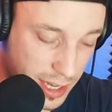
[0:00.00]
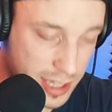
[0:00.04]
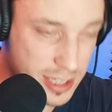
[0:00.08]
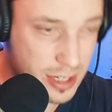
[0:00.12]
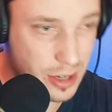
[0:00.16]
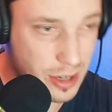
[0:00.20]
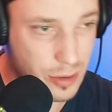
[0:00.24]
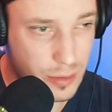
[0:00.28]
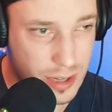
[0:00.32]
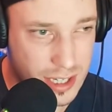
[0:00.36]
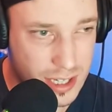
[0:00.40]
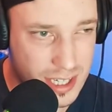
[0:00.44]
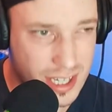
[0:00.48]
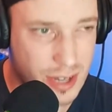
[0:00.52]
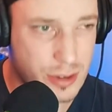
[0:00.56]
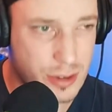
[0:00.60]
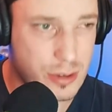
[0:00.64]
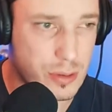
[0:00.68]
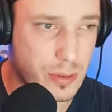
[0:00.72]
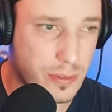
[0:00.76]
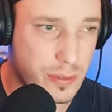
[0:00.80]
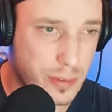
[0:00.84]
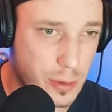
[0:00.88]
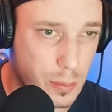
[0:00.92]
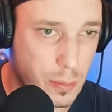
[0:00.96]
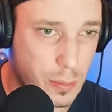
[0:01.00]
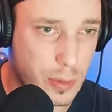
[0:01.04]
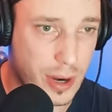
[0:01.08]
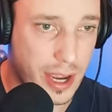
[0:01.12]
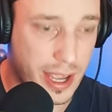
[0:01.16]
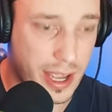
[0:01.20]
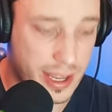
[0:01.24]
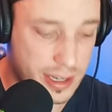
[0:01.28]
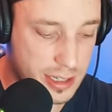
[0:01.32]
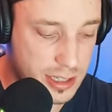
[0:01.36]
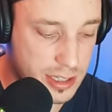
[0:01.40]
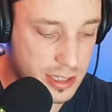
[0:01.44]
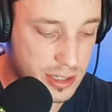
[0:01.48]
I started reaching out to a few
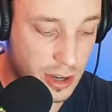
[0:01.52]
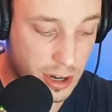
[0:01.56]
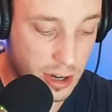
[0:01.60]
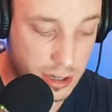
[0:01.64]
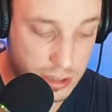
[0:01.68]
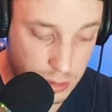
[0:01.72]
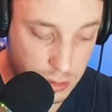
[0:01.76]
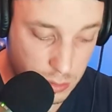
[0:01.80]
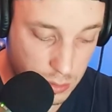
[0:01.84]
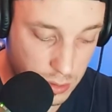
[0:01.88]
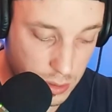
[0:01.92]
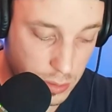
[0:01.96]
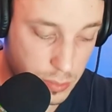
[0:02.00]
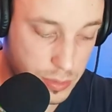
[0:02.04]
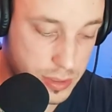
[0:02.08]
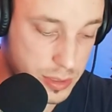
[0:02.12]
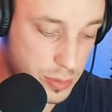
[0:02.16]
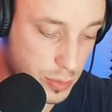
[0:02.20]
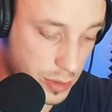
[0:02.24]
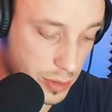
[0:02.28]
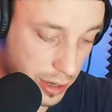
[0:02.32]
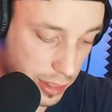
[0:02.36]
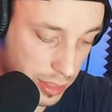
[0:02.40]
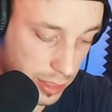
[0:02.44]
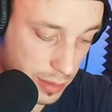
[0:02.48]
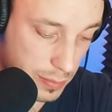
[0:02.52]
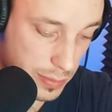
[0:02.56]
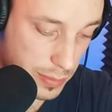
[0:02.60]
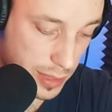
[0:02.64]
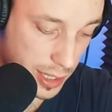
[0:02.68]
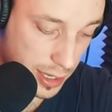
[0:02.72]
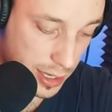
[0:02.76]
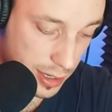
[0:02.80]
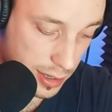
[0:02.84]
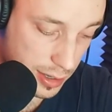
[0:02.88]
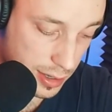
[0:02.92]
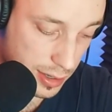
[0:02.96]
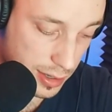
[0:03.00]
brands. Noctua was one of them
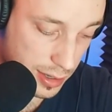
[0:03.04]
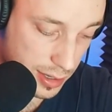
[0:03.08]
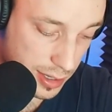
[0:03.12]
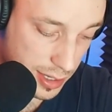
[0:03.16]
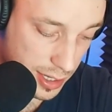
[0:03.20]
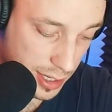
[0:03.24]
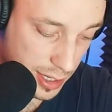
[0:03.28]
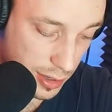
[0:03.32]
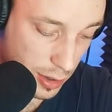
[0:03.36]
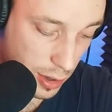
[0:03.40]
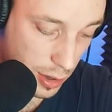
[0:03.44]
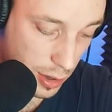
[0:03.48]
that did